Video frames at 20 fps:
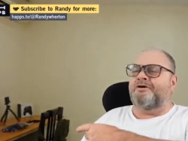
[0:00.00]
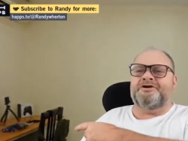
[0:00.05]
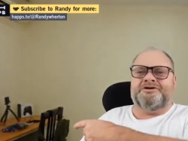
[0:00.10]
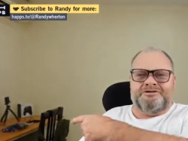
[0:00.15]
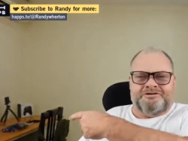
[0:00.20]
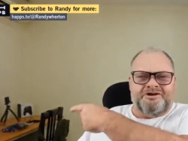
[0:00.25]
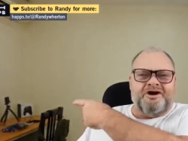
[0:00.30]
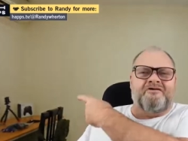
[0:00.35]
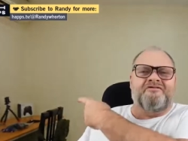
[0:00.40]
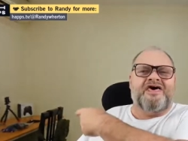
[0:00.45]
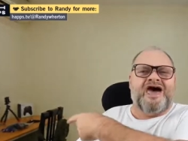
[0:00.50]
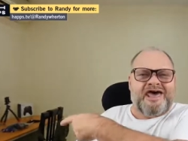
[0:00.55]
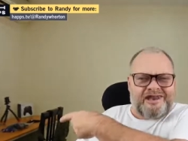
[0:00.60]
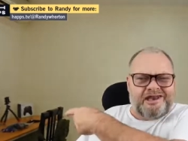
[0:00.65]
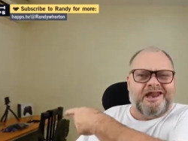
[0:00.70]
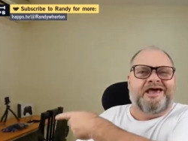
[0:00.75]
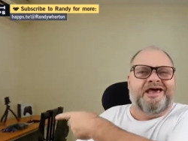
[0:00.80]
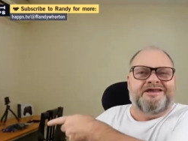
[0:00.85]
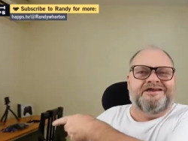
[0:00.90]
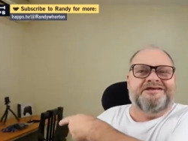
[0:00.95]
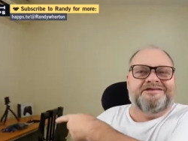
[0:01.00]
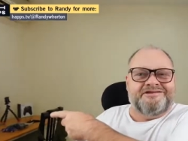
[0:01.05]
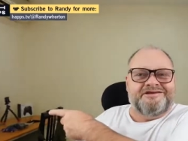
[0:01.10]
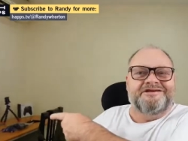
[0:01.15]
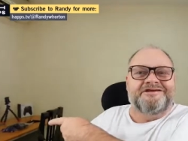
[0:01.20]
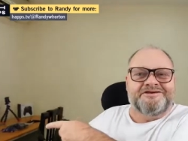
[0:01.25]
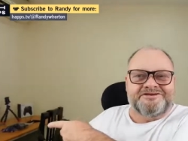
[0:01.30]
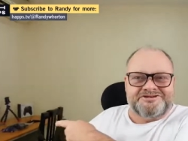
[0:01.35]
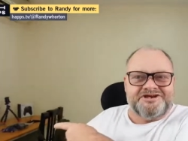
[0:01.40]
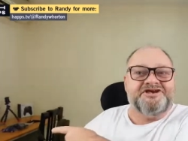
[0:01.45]
you know that
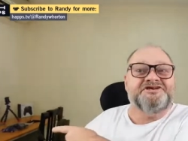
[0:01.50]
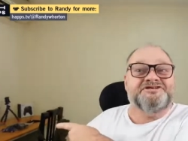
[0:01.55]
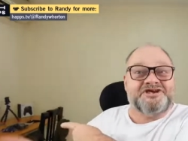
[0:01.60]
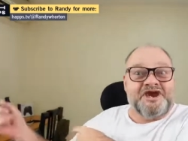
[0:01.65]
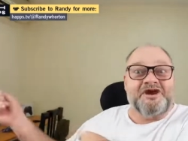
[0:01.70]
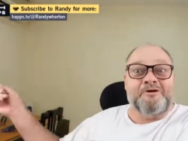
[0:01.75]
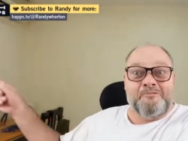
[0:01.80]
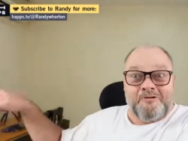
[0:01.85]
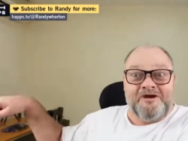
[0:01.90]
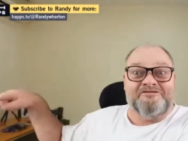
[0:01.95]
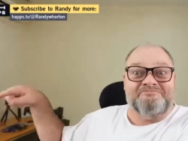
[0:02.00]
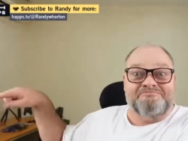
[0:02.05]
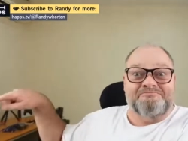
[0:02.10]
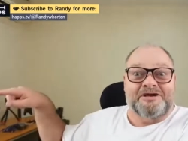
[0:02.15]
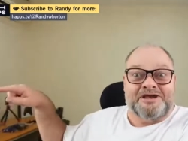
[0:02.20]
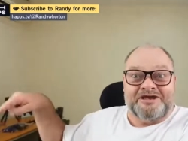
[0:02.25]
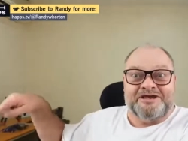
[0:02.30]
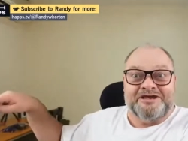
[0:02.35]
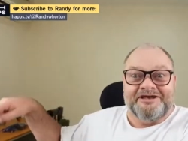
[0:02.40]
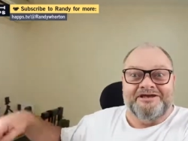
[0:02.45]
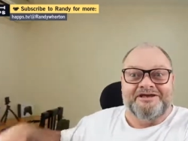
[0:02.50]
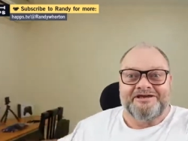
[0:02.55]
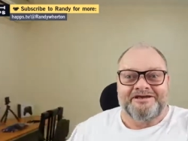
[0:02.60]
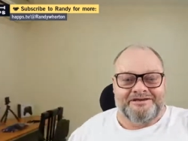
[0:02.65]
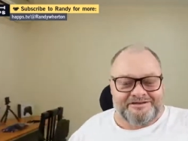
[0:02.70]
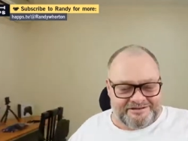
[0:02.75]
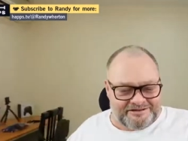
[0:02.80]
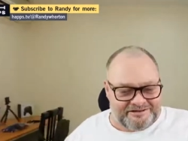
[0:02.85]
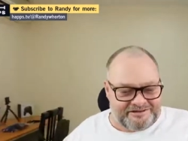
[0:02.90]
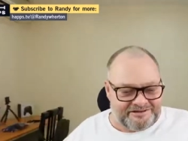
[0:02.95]
lady. She's here with me.
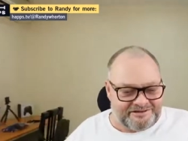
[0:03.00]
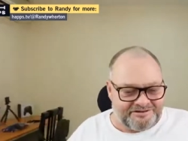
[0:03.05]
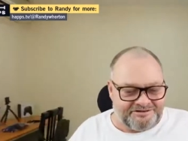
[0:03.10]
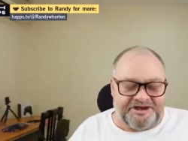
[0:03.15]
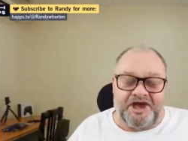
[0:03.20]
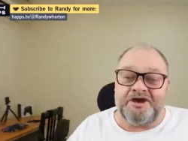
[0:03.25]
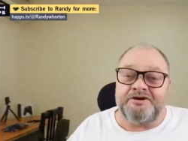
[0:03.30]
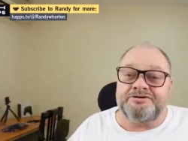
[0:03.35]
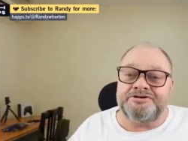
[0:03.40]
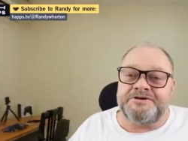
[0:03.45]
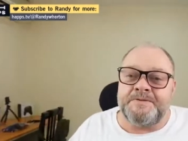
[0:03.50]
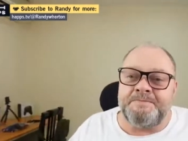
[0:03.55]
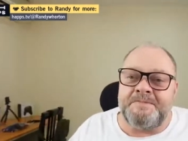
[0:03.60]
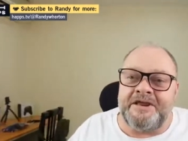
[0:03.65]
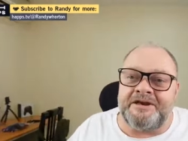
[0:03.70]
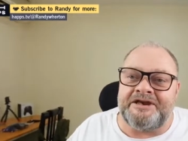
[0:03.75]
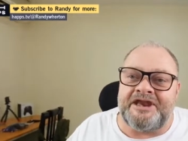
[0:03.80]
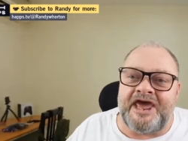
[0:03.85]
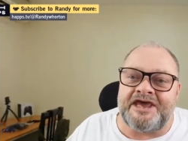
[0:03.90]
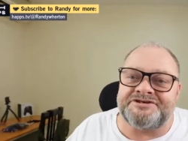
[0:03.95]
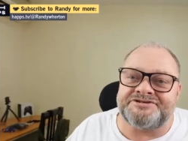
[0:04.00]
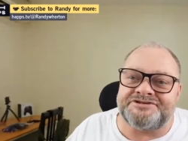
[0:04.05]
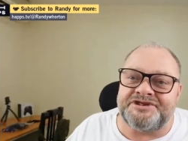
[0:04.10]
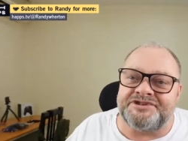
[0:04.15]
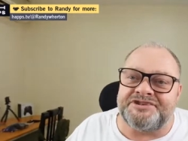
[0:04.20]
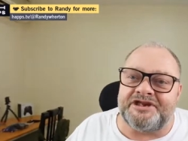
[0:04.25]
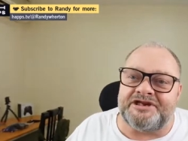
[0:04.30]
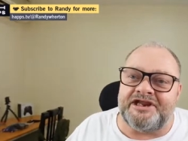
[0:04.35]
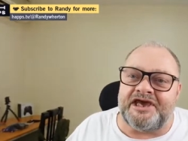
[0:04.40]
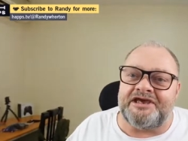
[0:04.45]
Dude, you've been next to
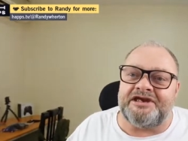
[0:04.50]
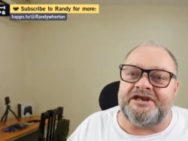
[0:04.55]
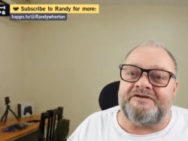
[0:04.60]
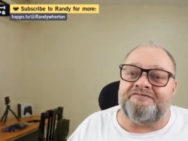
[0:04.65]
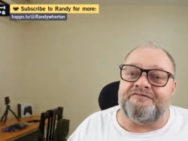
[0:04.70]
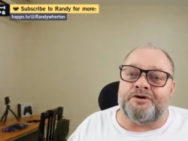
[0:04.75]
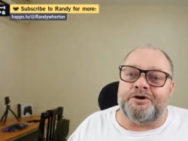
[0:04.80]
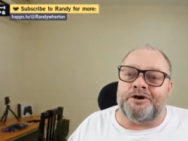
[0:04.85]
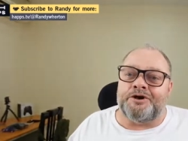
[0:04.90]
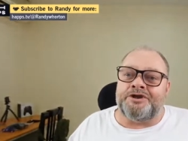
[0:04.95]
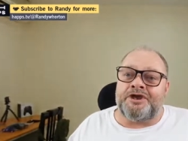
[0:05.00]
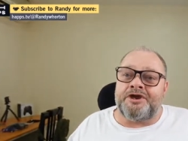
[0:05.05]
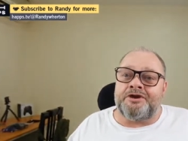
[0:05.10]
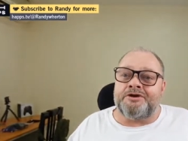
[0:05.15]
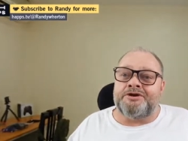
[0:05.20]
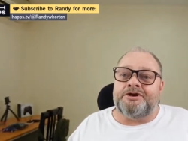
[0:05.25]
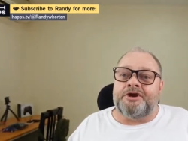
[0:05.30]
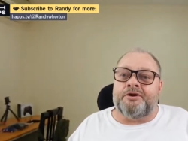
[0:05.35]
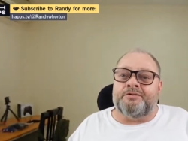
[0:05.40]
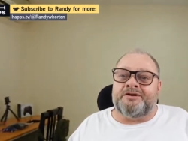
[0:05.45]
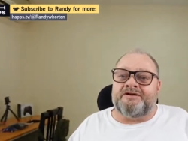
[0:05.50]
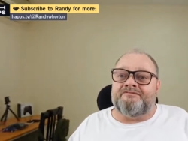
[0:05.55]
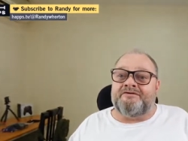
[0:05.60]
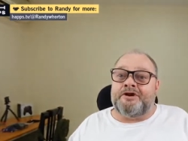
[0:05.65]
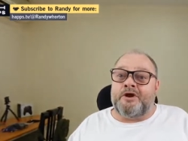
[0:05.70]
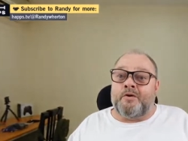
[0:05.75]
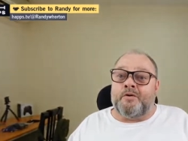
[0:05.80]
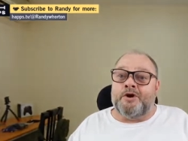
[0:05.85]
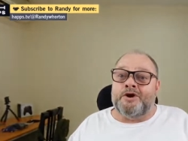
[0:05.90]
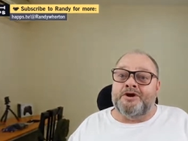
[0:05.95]
the lady for a year. You don't even
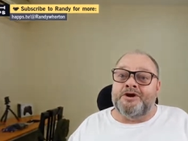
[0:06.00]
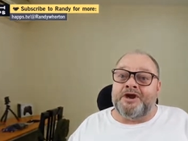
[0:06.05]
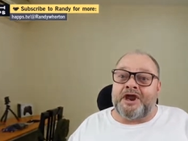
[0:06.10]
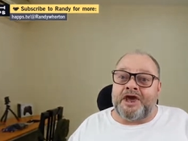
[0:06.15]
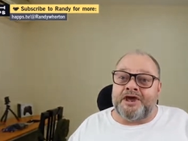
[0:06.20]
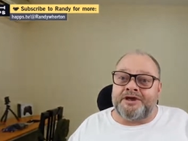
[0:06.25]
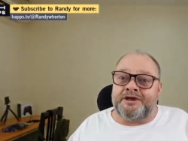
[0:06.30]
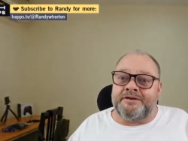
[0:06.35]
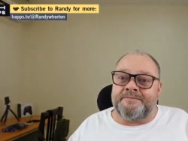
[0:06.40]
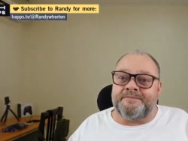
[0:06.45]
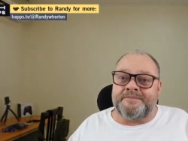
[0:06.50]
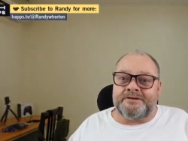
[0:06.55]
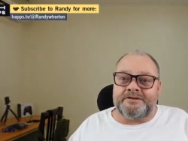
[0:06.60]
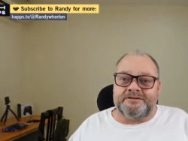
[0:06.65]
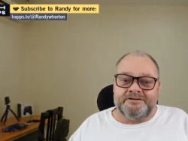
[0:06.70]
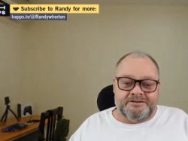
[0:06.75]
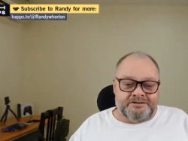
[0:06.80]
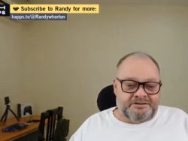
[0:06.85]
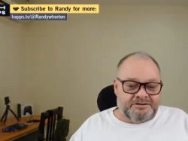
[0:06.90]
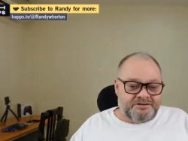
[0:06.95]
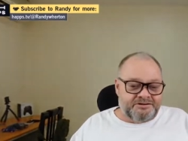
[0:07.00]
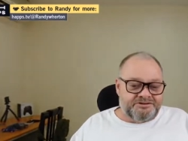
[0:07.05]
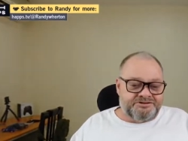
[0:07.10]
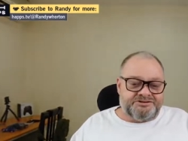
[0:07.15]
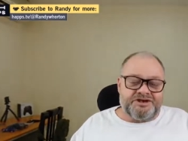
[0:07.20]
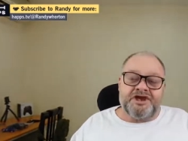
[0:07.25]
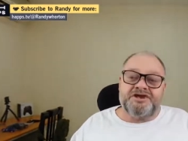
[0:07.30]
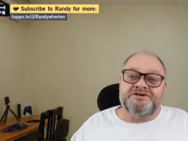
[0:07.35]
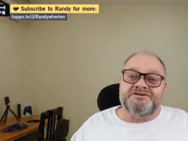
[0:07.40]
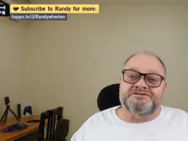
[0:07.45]
know her name?
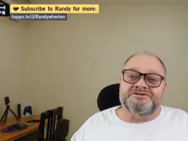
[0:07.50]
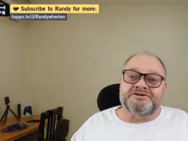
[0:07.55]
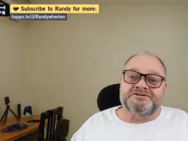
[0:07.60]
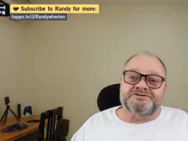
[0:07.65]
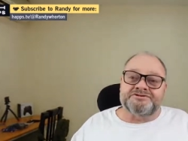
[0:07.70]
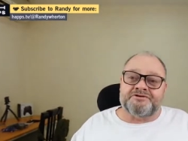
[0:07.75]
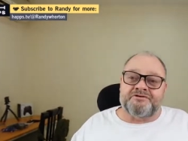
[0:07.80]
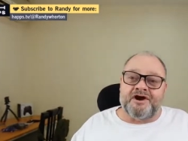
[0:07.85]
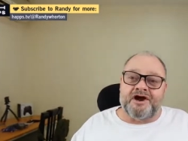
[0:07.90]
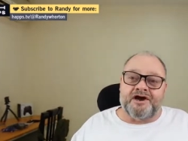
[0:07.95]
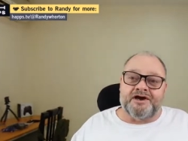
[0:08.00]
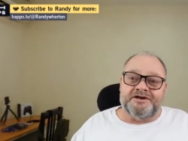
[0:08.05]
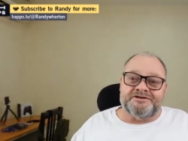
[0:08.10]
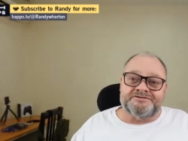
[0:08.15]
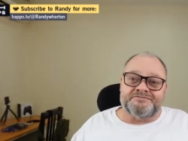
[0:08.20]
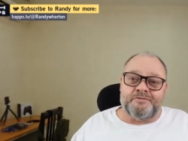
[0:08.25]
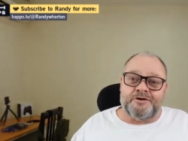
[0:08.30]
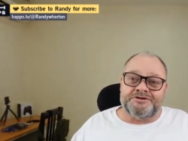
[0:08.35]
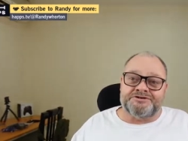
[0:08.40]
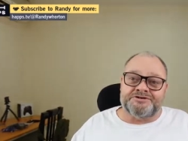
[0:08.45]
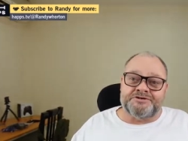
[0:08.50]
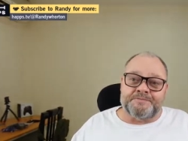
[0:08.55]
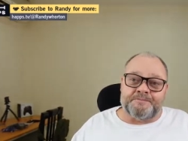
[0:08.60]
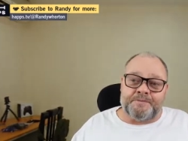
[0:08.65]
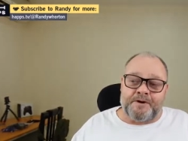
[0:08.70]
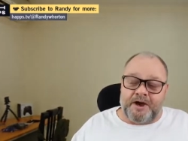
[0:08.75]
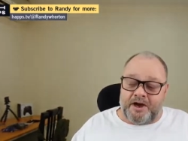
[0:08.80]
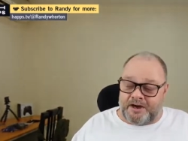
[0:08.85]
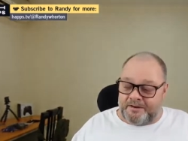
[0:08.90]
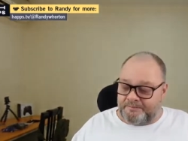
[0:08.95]
Jesus Christ, what's your
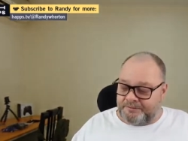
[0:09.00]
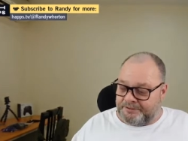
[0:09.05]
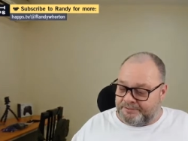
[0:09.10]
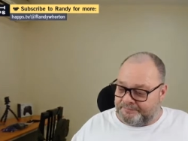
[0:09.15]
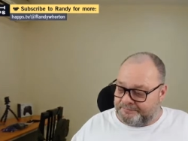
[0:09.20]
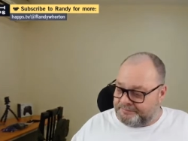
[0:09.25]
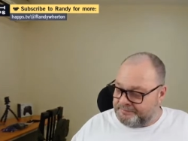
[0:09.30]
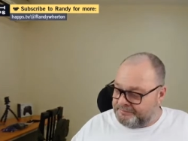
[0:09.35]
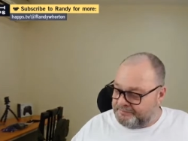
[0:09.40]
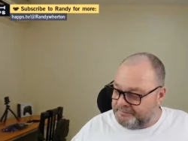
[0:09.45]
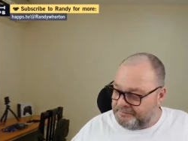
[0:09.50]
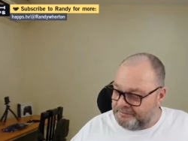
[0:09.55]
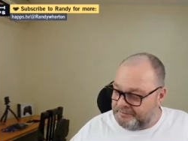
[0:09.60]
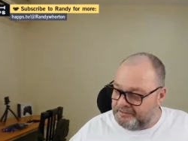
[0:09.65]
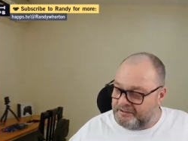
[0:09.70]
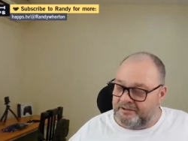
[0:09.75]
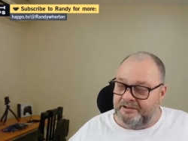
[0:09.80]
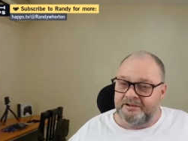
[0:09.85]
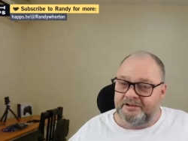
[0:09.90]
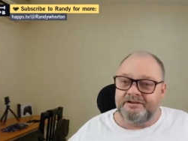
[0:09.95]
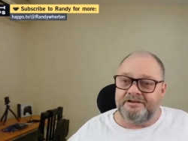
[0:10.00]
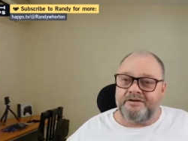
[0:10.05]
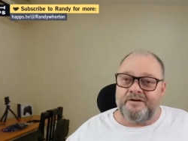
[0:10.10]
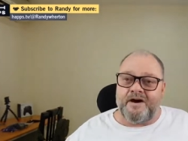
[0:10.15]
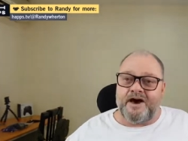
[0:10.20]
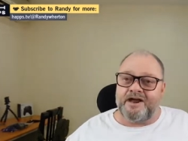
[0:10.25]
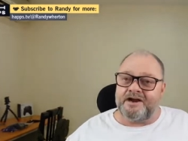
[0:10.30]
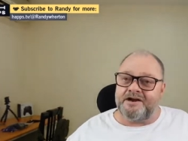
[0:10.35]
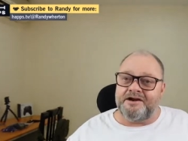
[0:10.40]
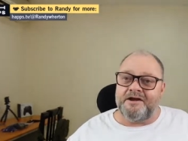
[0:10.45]
problem? You
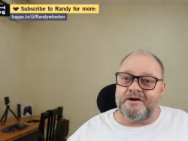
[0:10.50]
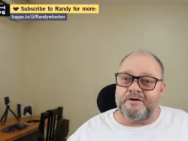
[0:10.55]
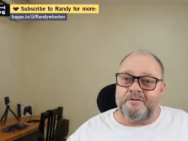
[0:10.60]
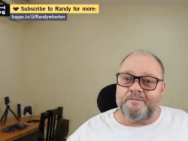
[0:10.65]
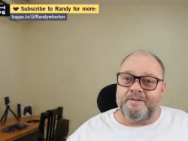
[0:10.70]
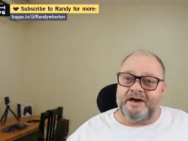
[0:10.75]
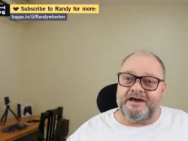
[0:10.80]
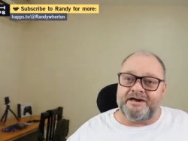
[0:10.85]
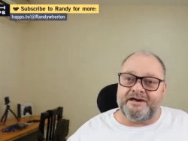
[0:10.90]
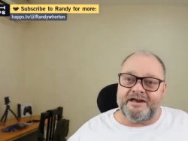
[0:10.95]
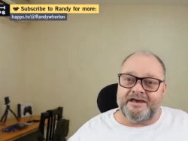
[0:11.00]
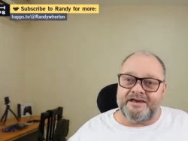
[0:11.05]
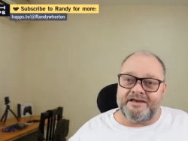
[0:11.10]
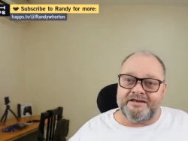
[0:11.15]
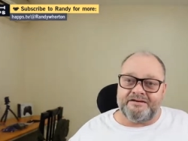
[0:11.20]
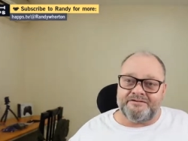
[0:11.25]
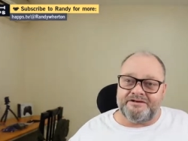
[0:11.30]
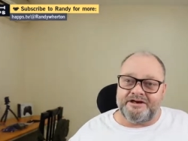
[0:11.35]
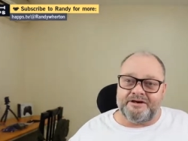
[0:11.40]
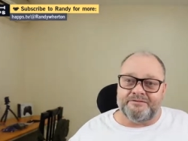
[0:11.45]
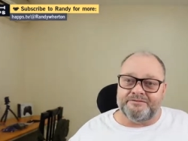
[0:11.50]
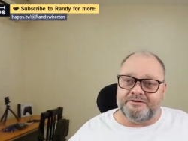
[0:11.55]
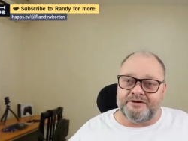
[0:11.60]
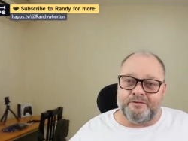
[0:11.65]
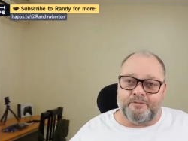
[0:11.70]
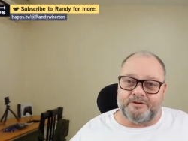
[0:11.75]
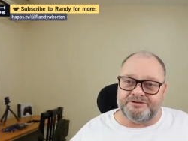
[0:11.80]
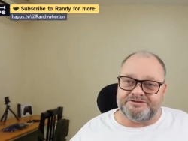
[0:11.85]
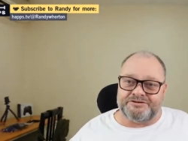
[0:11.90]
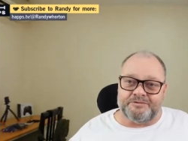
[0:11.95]
ought to know by now. He don't know
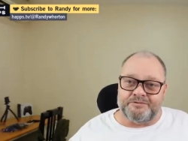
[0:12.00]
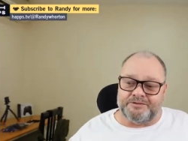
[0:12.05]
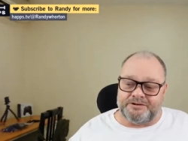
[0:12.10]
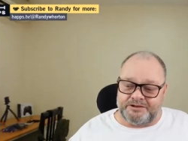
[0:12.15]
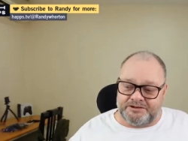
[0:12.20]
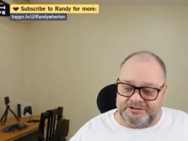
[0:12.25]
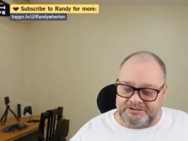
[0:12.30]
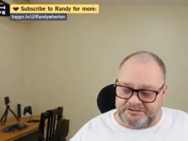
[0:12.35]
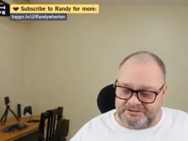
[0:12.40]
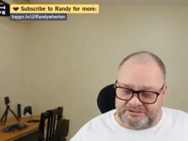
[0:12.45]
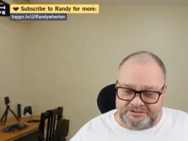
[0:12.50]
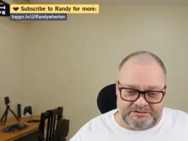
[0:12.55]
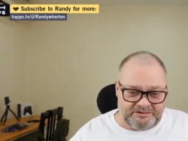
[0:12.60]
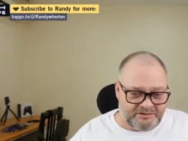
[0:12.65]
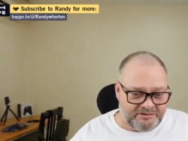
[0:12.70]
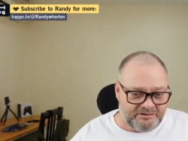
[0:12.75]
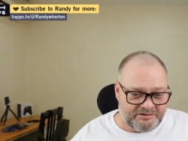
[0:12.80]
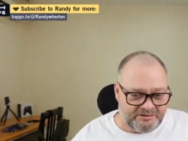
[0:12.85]
what's going on.